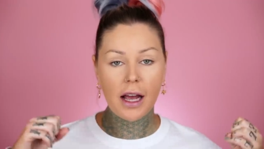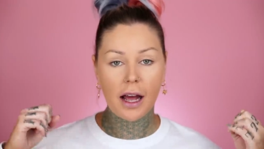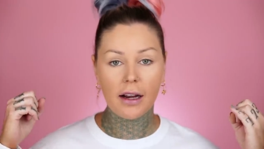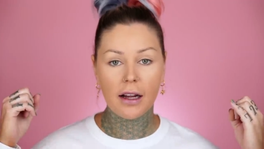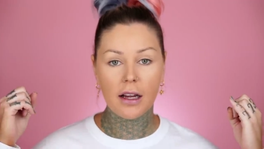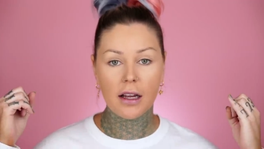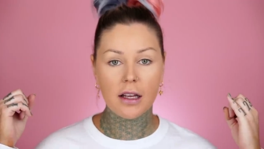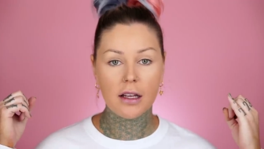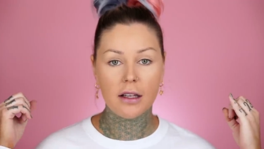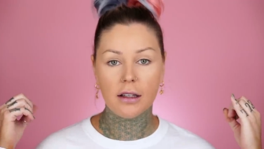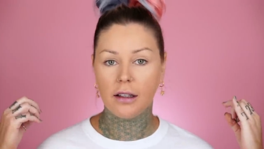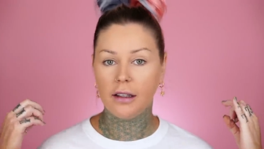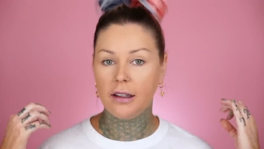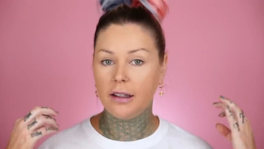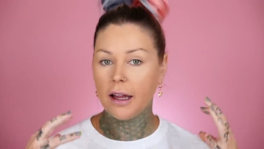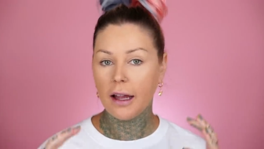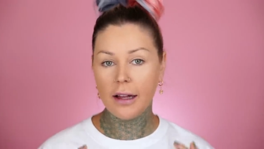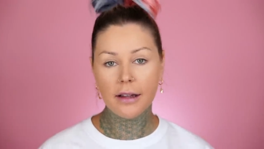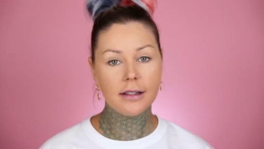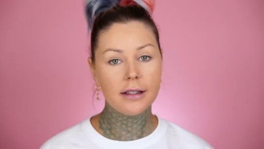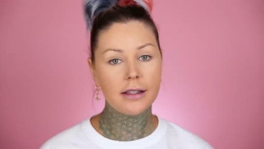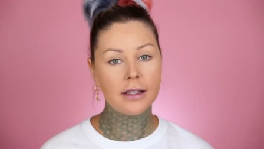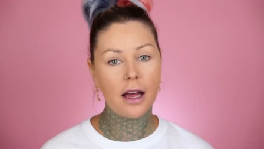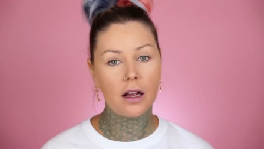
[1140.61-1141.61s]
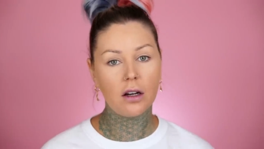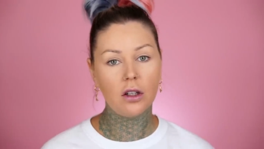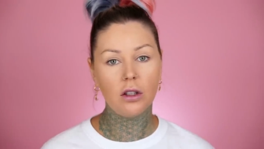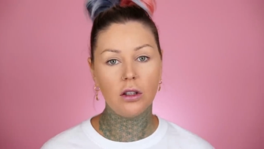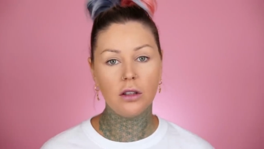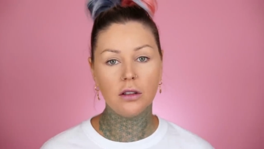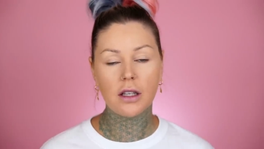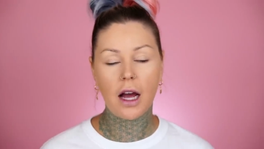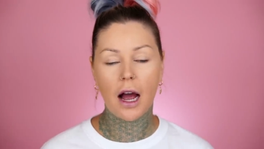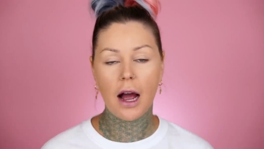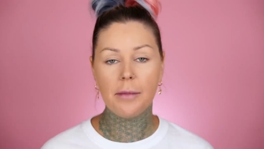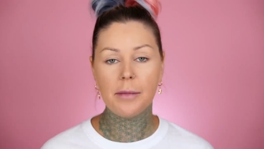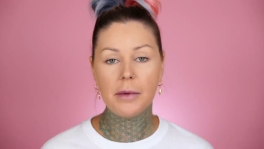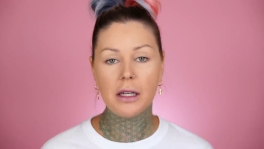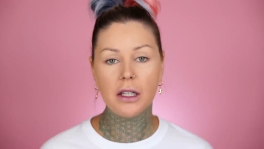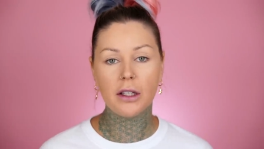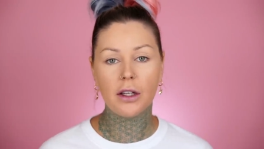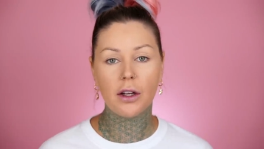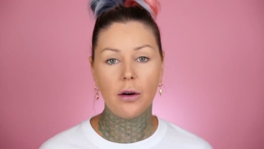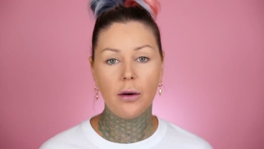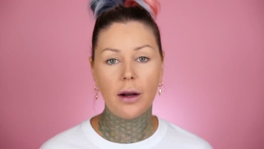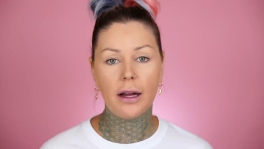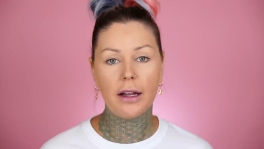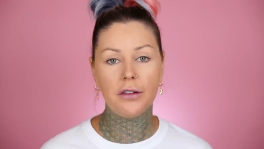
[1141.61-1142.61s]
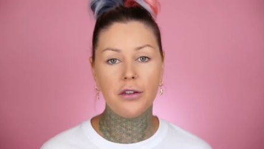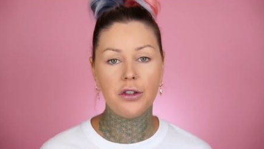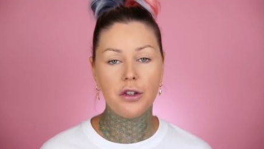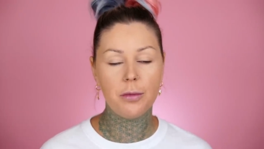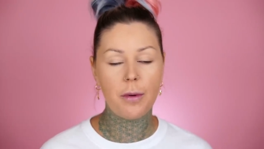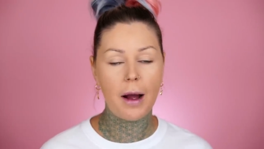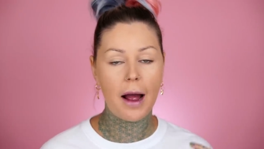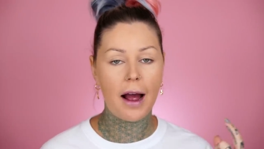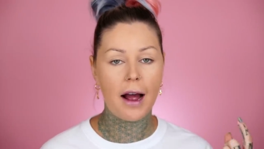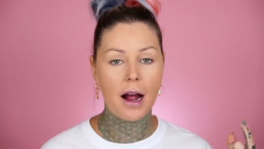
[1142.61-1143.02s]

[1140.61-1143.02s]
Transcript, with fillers: kind of getting settled, I'm gonna go ahead and do my